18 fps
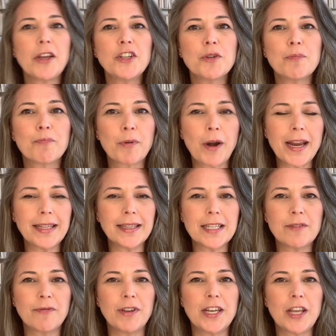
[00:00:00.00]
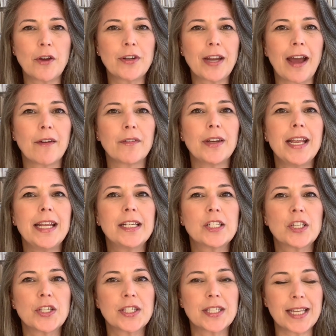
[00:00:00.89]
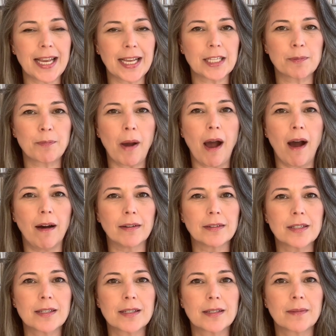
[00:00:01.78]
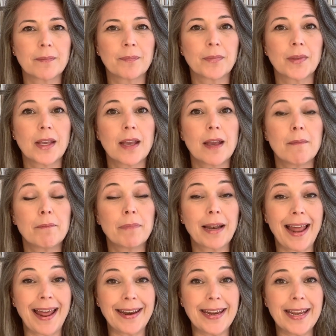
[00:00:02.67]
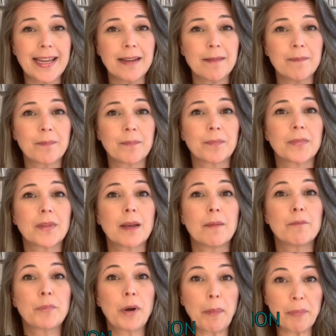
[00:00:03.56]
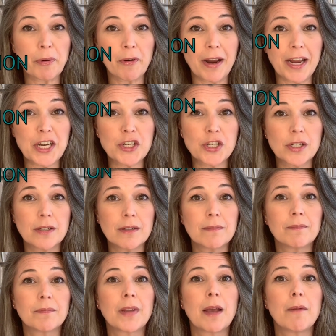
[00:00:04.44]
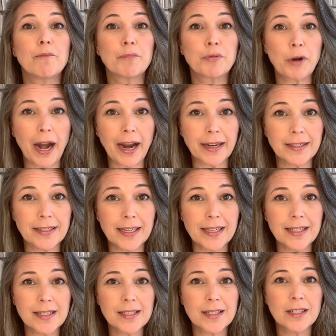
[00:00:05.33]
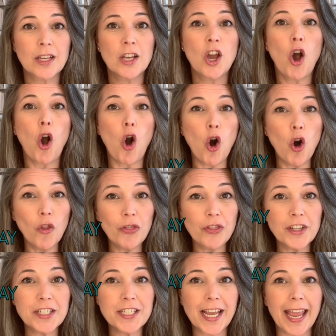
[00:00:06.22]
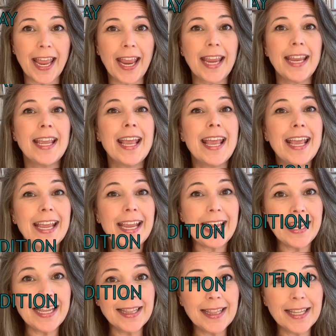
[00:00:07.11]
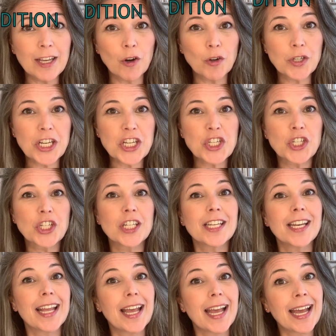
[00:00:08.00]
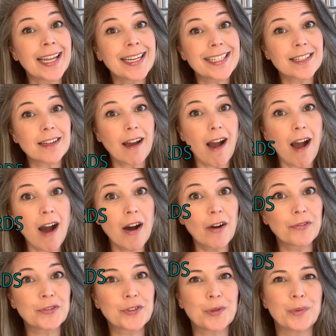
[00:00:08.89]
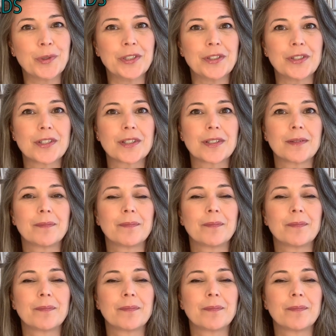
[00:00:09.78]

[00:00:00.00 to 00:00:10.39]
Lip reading: to break this video down into 6 parts: planning, preparation, practice, on the day, in the audition and afterwards.